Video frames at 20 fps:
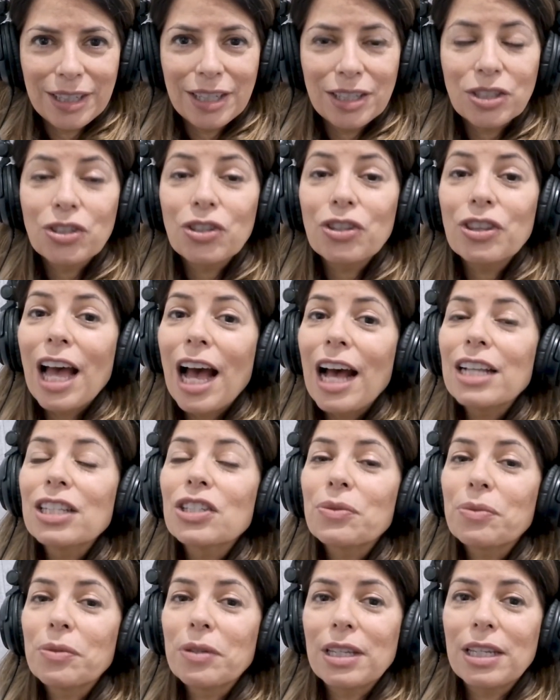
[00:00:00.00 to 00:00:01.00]
So
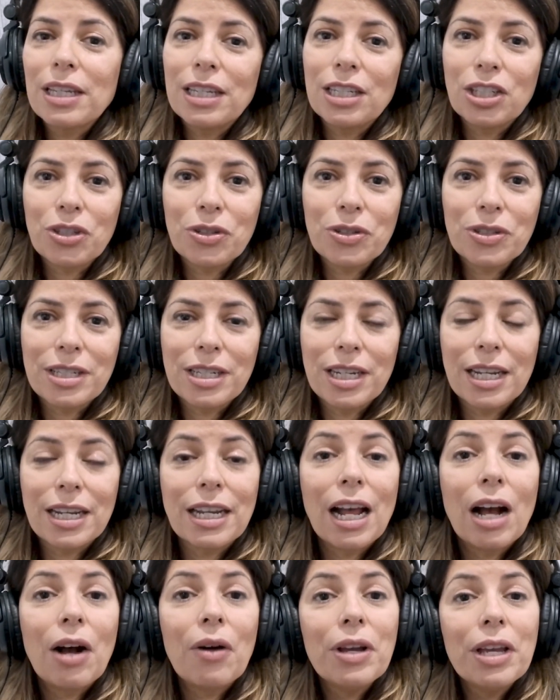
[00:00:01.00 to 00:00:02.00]
that's really interesting.
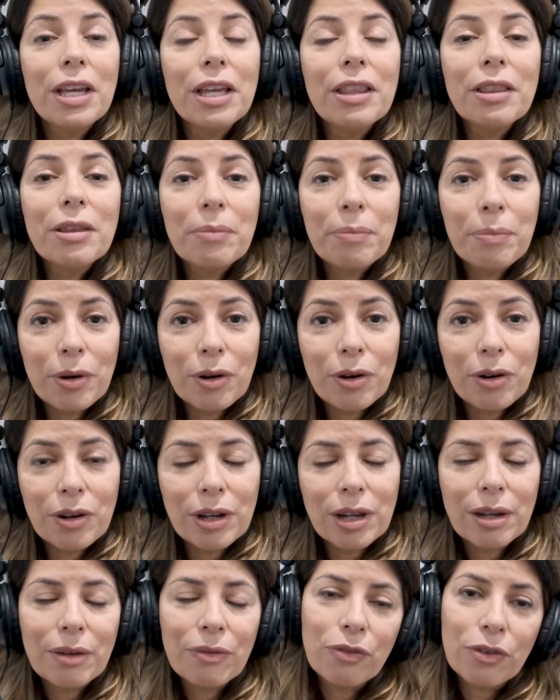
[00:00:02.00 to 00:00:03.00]
Now, in the
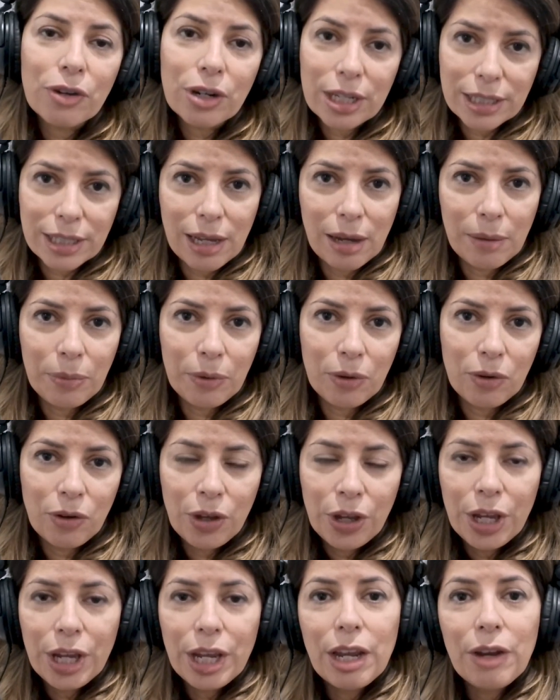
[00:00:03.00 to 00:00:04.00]
book, for example,
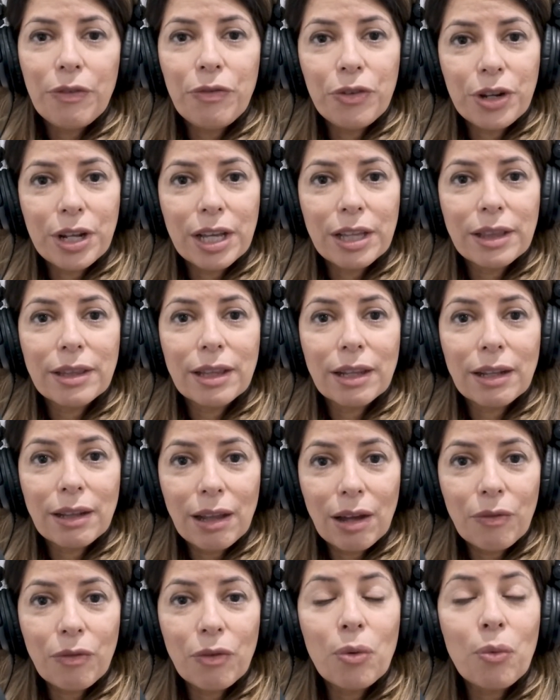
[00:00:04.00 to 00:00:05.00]
if you get the
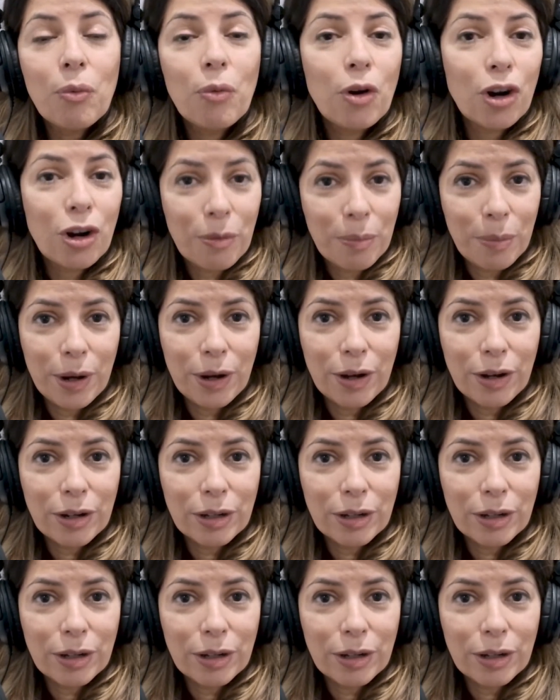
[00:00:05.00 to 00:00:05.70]
Lover Workbook,